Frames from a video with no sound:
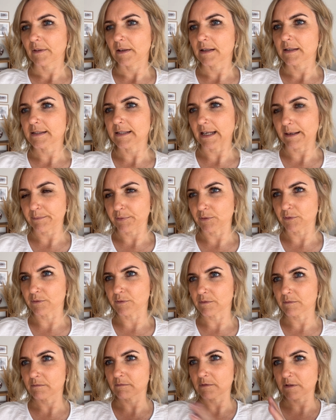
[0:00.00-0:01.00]

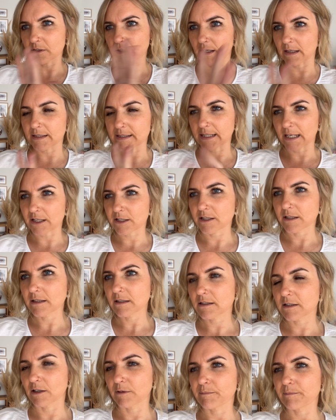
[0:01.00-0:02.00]
sample kind of section.
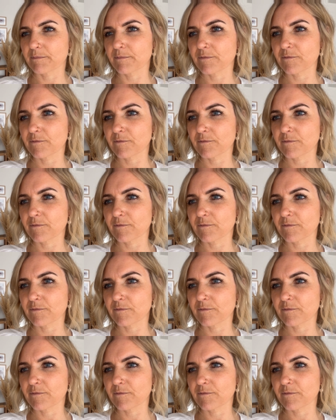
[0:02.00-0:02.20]
So